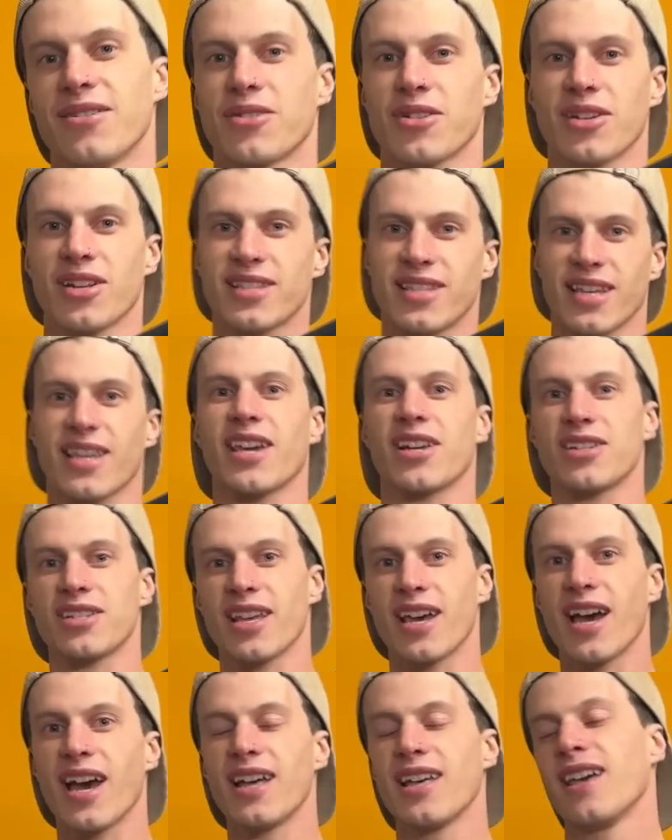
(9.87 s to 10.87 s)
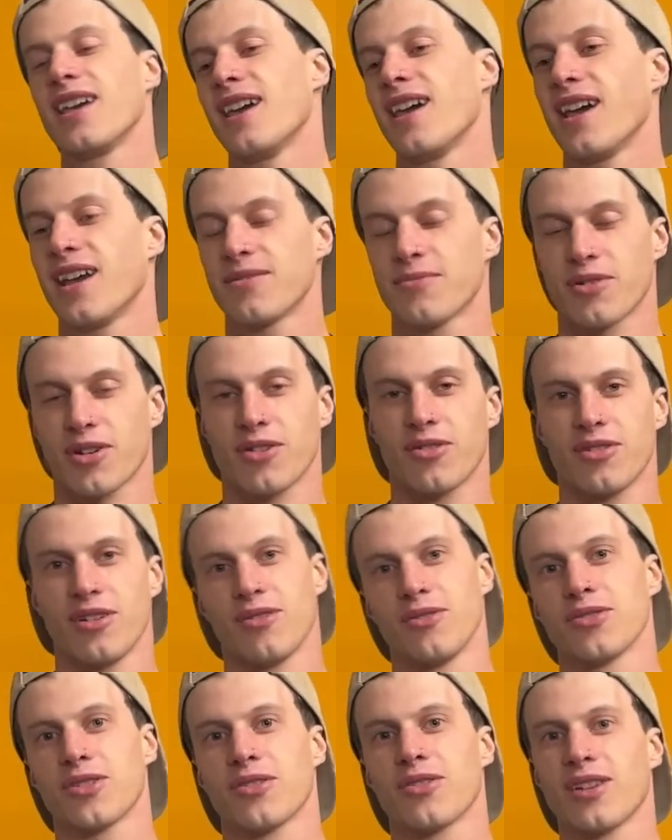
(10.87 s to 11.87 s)
we're gonna take care of that, and we're
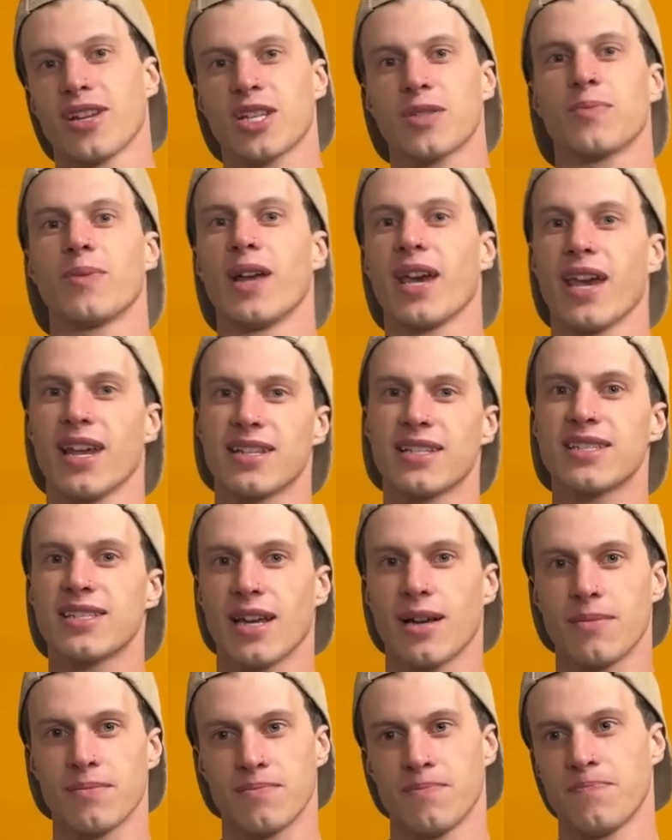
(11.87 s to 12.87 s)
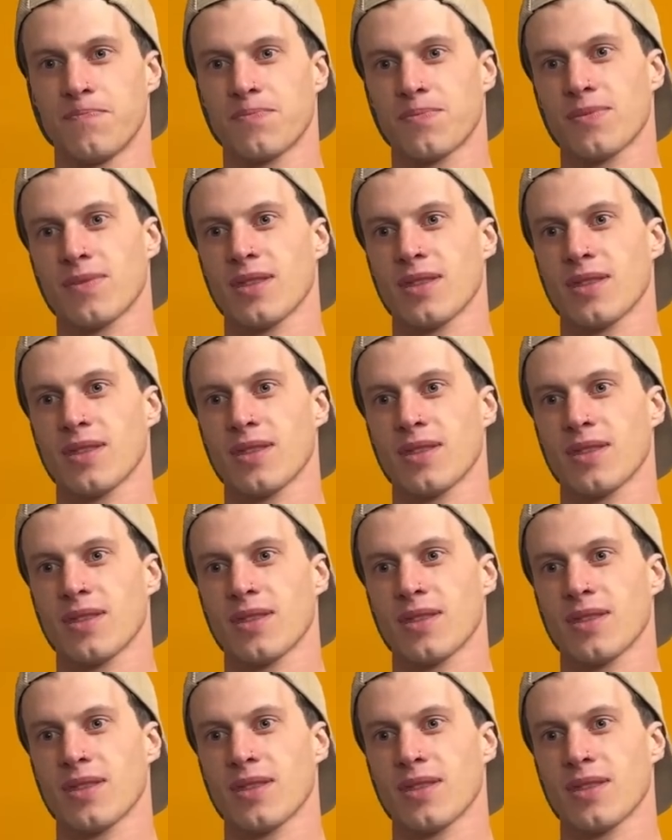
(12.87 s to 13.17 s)
also gonna explain some